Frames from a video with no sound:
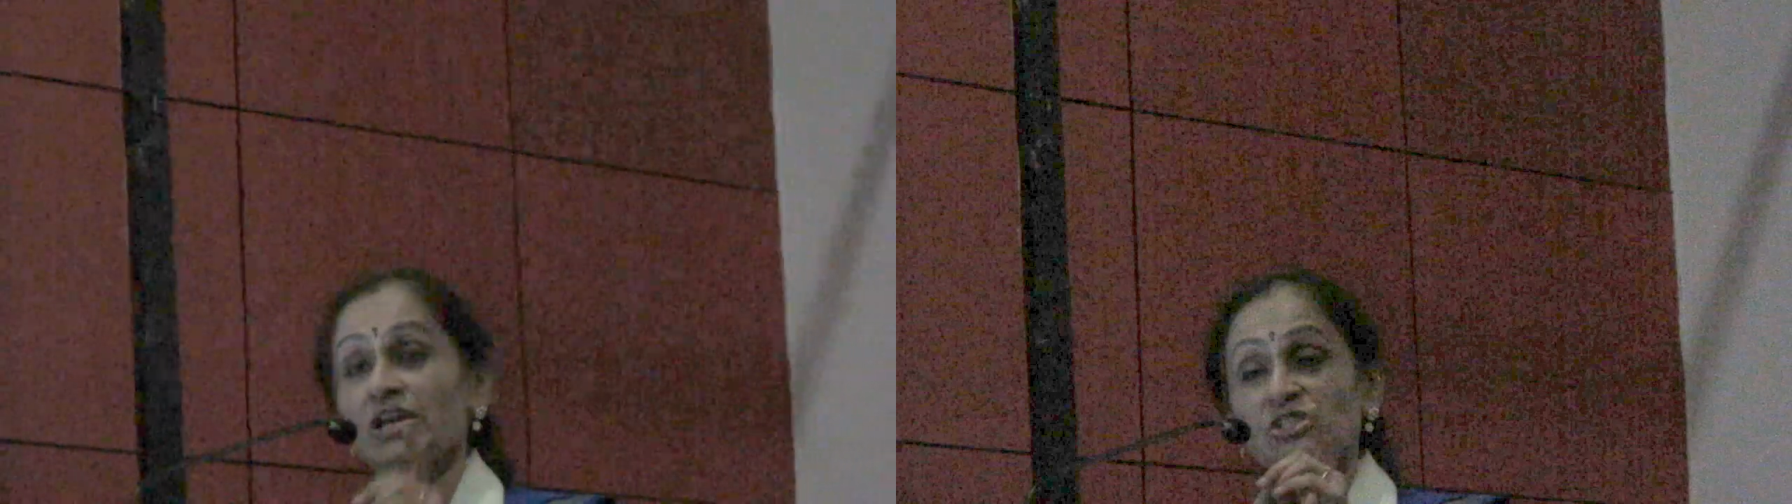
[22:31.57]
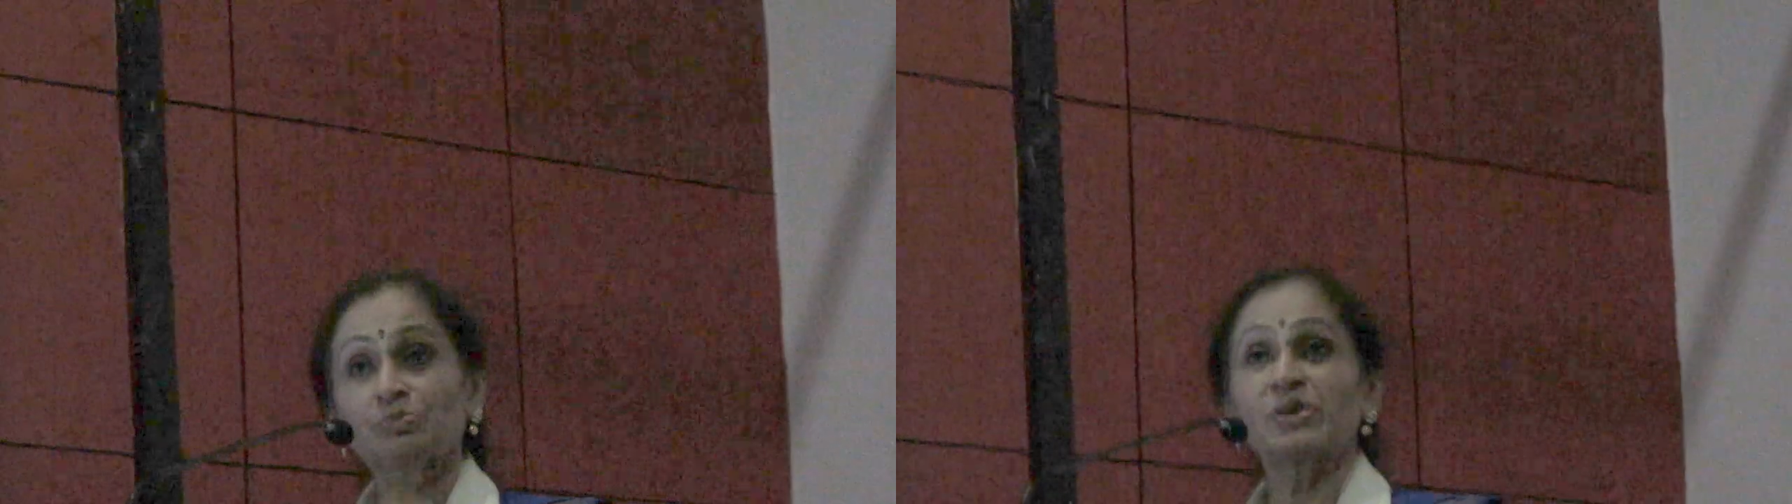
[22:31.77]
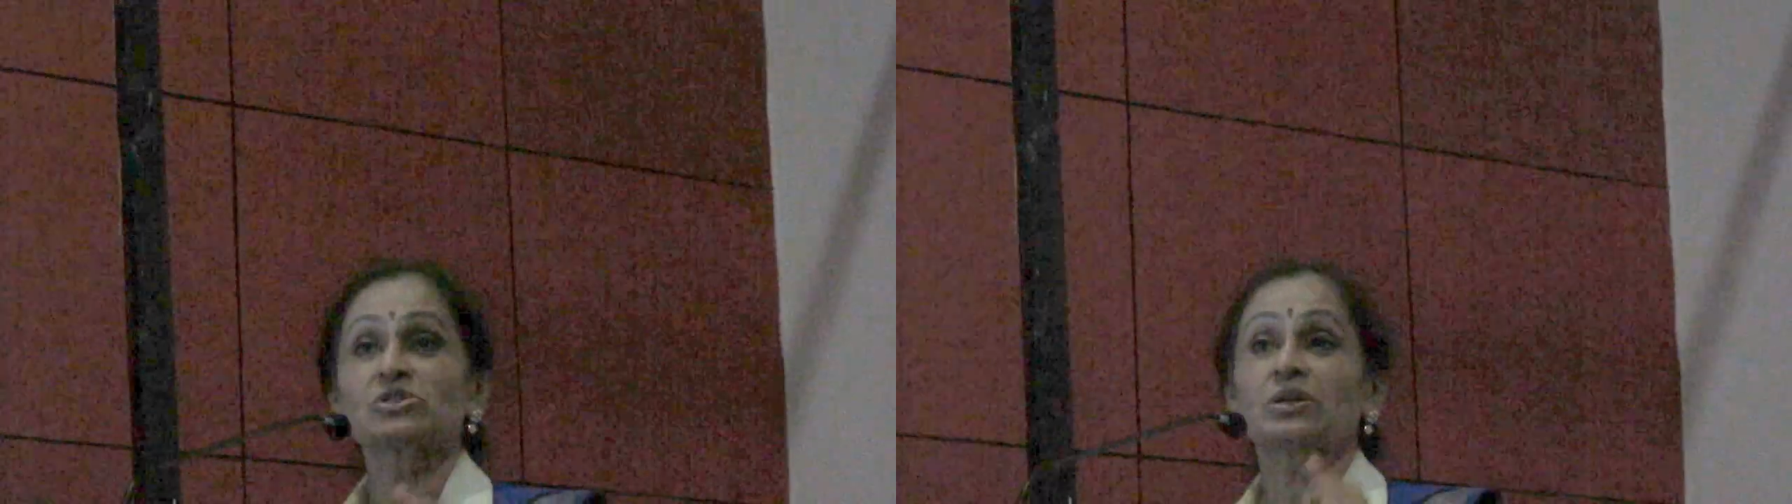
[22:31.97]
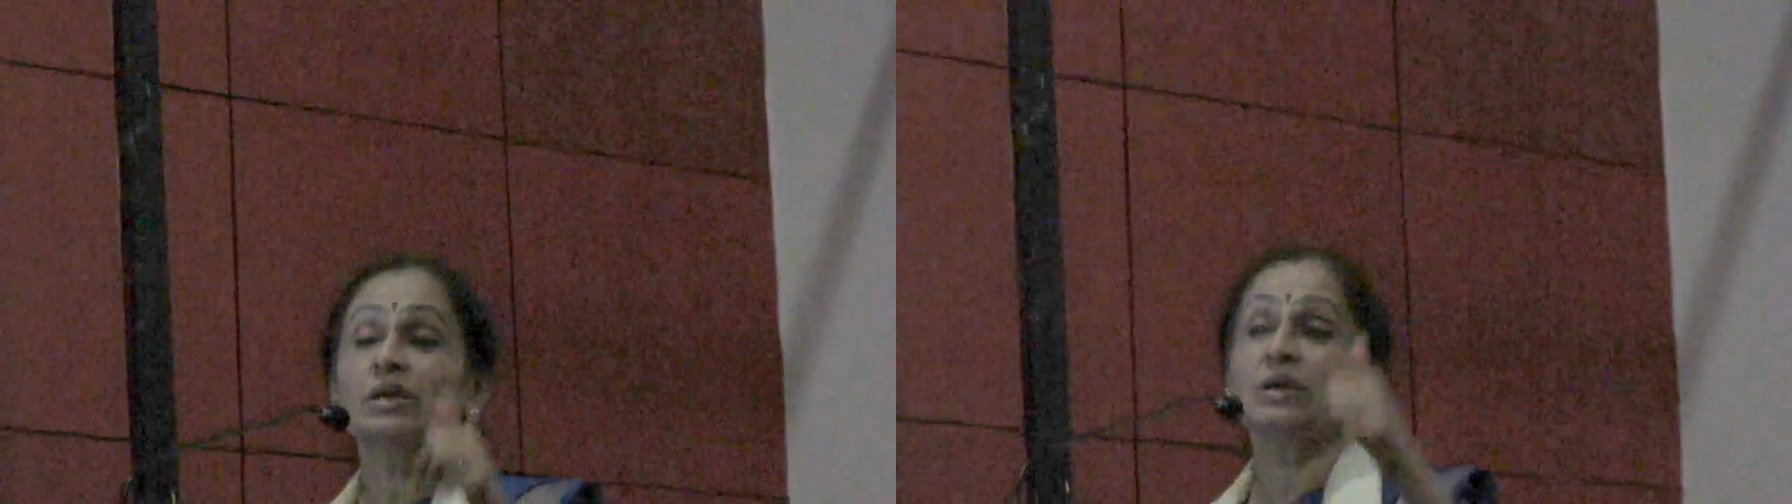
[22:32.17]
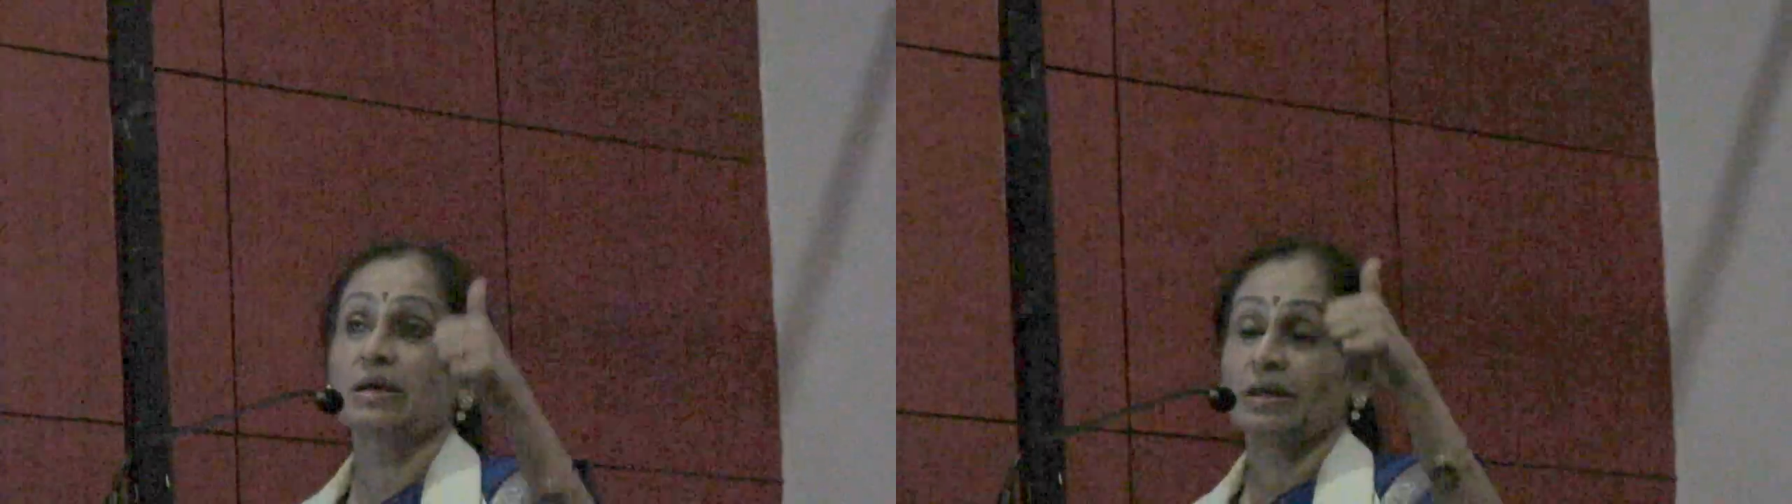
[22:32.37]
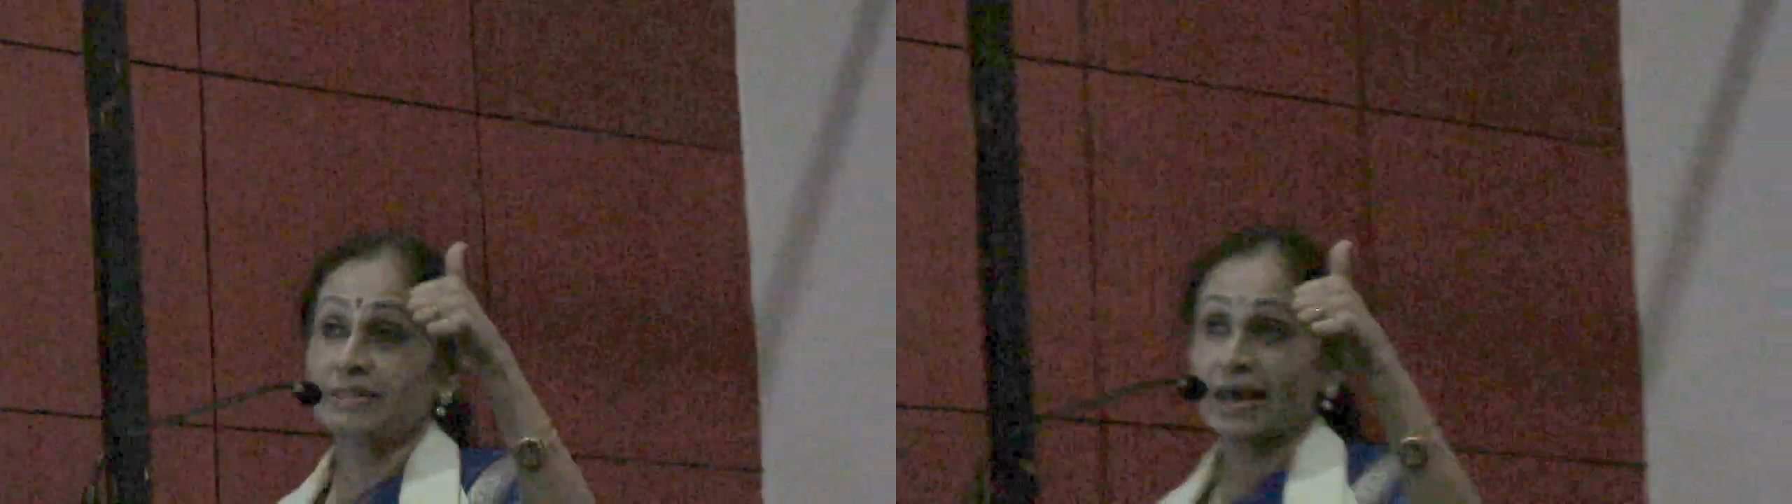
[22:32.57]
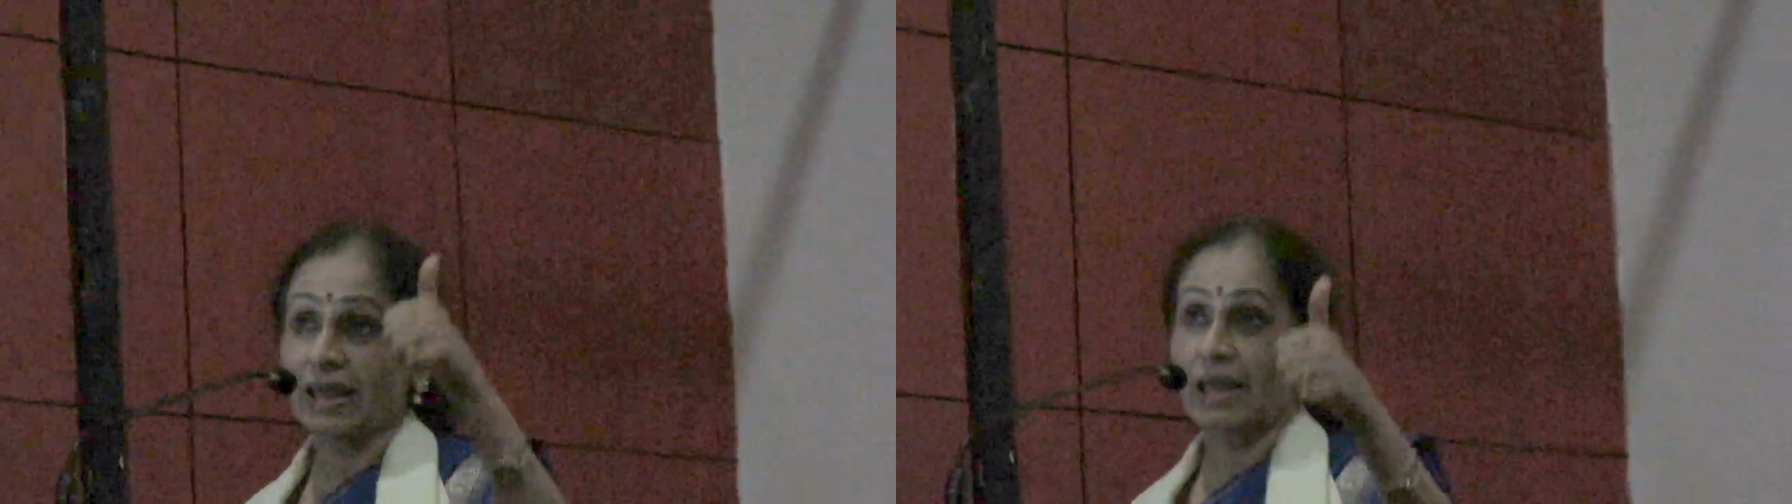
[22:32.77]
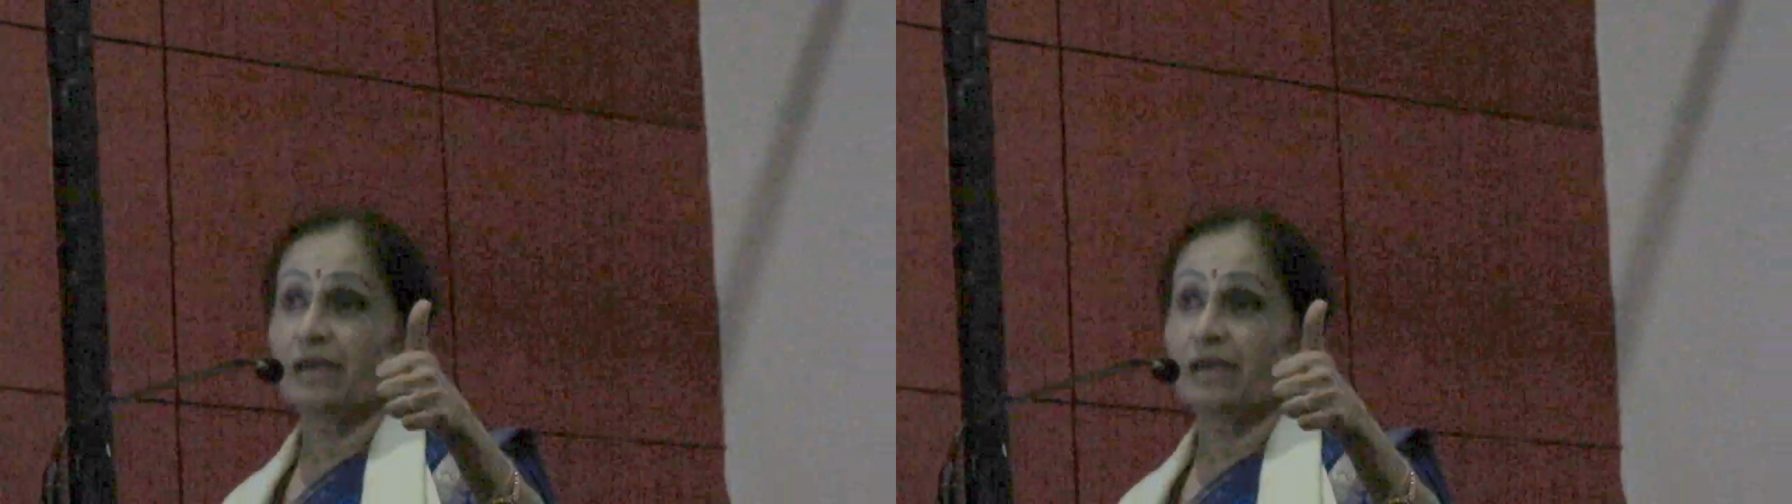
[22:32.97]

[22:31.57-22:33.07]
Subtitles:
especially the